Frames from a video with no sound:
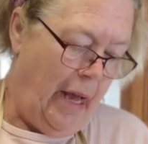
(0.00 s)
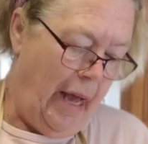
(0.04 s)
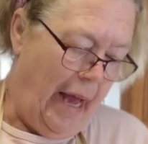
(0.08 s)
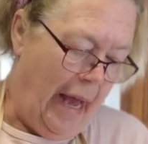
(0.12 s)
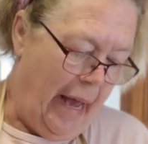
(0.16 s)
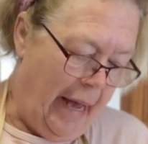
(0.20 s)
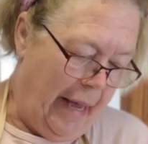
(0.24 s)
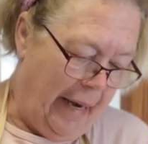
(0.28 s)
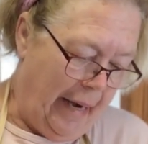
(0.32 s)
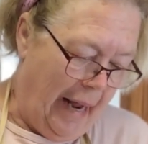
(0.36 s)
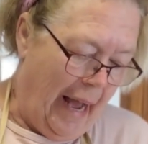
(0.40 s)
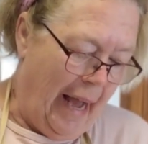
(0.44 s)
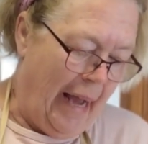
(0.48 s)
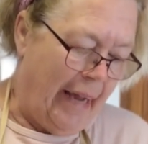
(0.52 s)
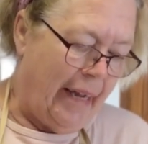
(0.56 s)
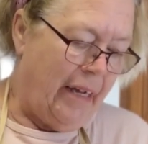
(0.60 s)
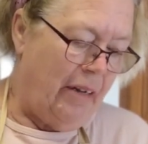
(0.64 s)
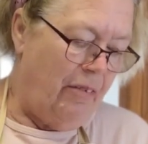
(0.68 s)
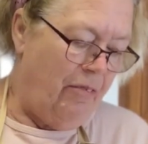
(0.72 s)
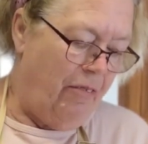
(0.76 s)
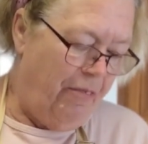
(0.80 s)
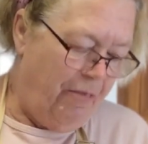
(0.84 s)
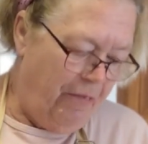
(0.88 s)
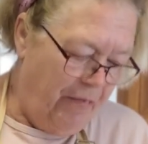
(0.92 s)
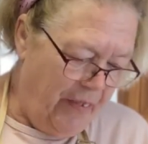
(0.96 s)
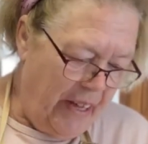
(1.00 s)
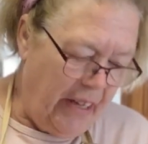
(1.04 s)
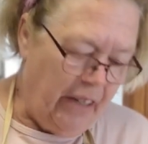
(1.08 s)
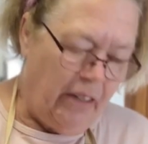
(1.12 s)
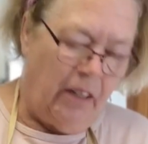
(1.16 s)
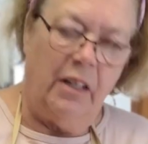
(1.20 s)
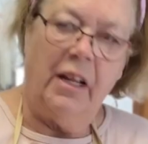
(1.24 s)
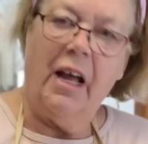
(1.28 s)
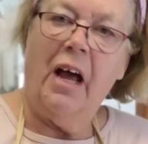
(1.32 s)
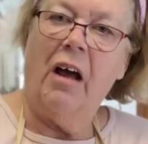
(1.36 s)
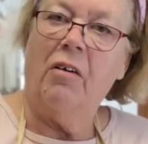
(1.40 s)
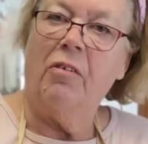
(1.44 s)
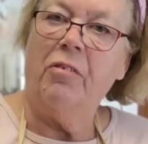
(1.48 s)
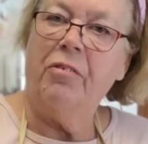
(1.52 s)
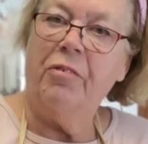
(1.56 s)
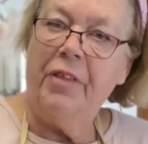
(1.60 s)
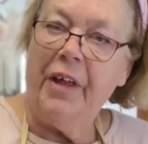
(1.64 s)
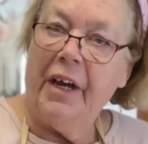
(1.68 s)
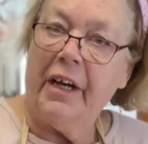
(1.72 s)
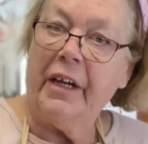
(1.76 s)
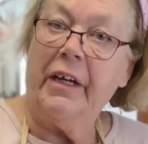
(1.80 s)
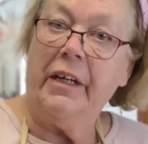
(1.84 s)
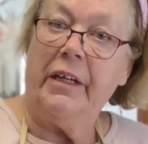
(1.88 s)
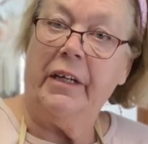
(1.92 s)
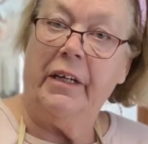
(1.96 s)
And I can feel how
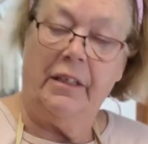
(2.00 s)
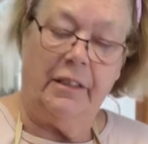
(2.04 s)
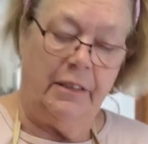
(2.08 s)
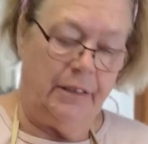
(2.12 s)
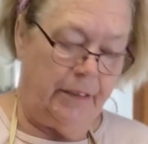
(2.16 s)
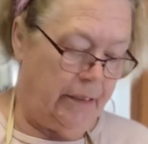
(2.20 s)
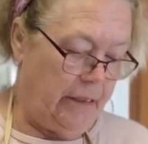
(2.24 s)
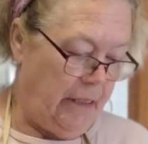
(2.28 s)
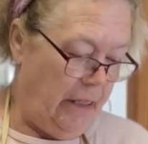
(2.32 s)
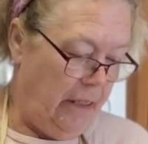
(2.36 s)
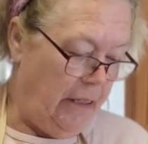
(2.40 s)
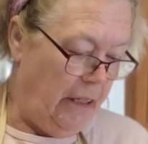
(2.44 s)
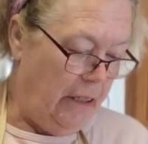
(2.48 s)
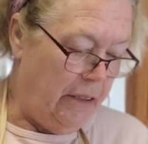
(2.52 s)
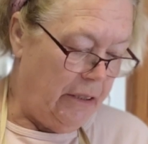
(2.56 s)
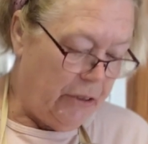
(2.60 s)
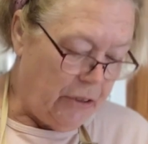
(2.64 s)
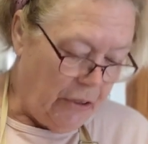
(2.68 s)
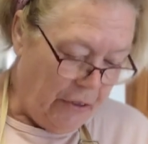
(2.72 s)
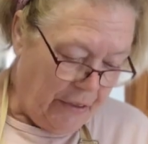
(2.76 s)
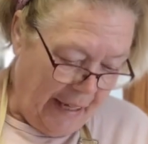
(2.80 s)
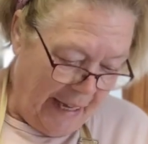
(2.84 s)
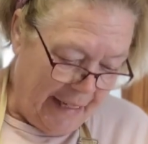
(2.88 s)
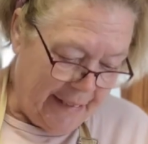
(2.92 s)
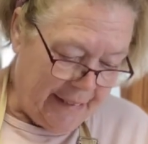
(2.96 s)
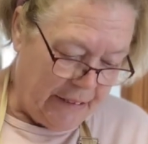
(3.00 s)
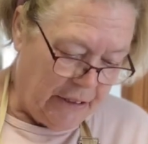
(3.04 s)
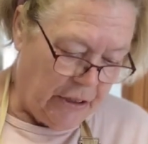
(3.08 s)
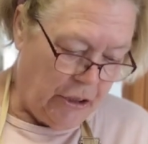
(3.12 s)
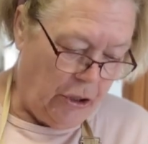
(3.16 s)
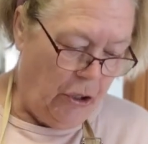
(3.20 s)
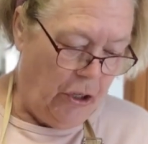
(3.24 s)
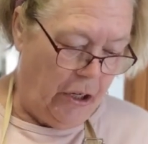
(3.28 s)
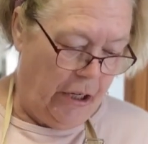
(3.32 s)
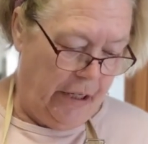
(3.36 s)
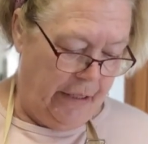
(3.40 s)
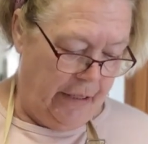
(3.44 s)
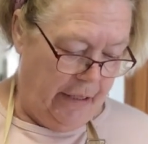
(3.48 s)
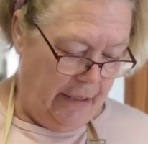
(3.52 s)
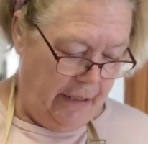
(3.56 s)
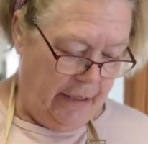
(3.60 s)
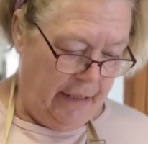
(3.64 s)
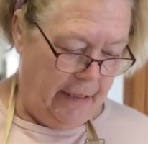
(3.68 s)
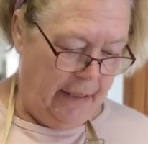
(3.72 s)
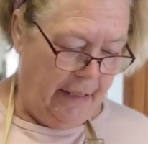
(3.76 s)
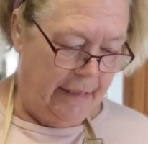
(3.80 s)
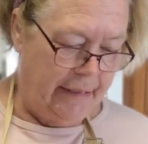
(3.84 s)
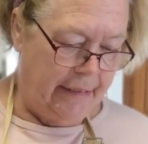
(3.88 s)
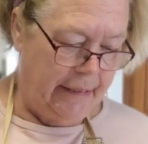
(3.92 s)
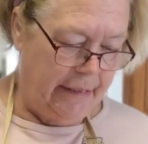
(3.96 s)
thick it is. So that's good.
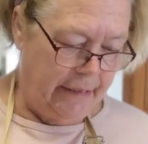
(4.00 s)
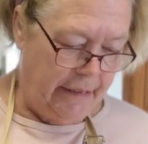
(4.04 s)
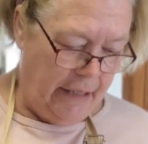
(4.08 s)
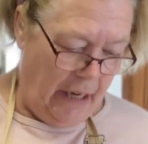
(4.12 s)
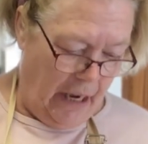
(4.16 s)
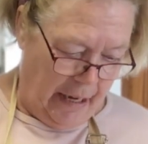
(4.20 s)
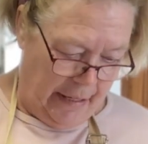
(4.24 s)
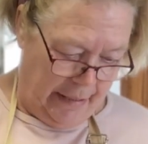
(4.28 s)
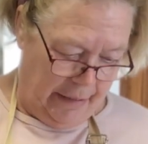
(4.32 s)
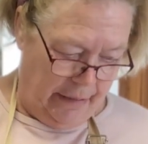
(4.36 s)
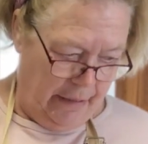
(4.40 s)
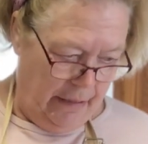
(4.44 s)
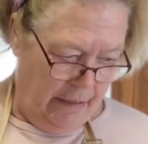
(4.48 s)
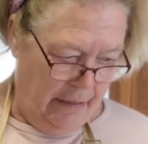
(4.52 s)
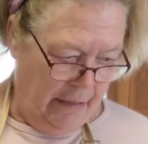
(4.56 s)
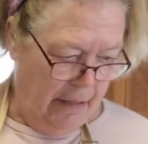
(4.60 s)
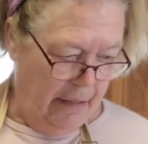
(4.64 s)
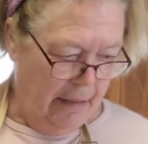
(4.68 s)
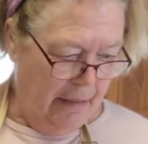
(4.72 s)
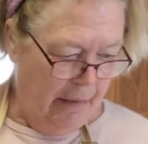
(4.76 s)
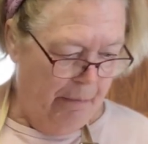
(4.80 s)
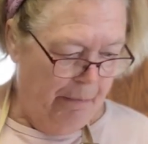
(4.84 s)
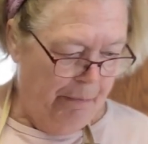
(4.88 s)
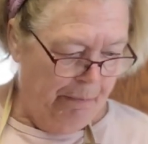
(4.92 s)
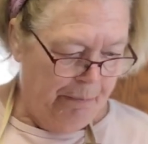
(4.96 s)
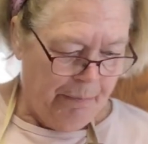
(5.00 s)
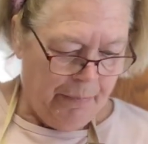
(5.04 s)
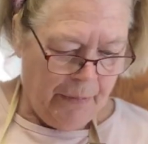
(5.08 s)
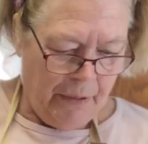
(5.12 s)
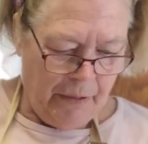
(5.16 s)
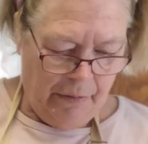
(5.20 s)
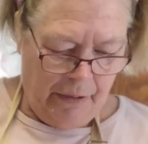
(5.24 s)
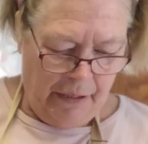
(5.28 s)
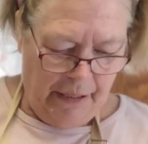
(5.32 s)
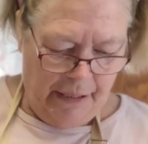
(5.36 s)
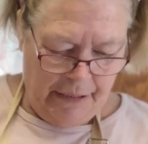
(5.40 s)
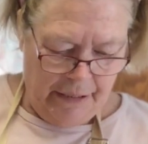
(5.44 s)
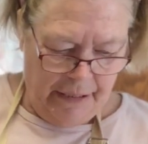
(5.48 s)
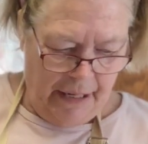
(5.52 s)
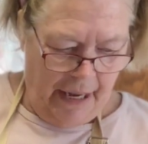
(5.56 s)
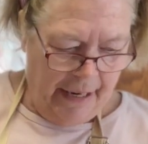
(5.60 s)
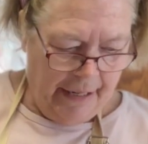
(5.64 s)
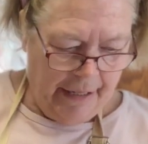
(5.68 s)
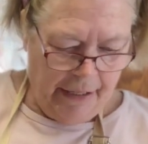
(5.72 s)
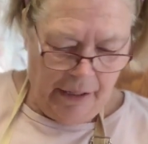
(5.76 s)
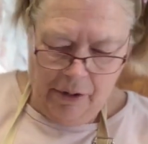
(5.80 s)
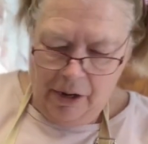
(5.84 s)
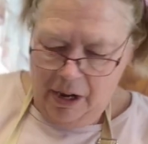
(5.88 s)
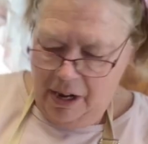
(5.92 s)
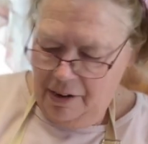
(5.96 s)
It's done. I'm going to take
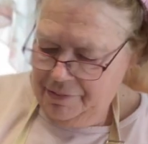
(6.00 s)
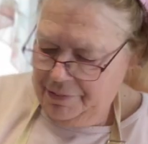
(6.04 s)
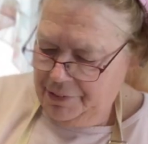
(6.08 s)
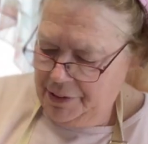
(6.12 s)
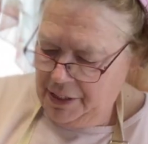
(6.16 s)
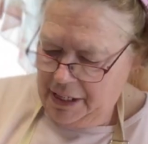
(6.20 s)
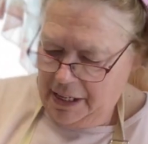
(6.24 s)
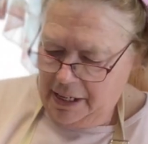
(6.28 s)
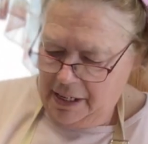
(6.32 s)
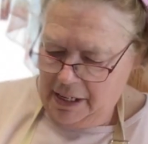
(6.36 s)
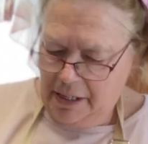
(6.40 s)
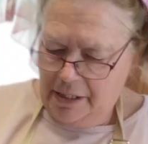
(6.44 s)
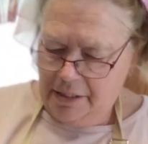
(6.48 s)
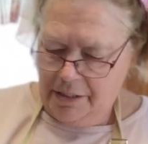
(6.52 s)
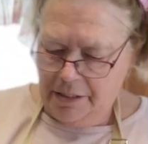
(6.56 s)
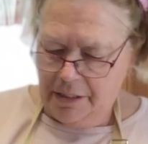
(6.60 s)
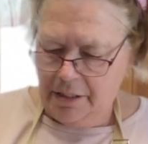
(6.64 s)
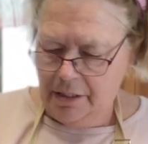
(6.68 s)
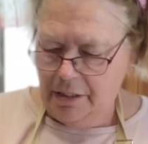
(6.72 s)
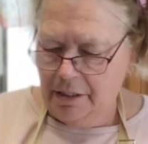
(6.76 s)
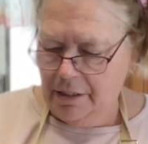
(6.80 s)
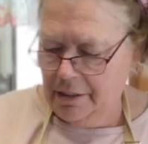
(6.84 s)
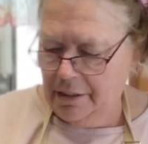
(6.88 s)
it off the heat.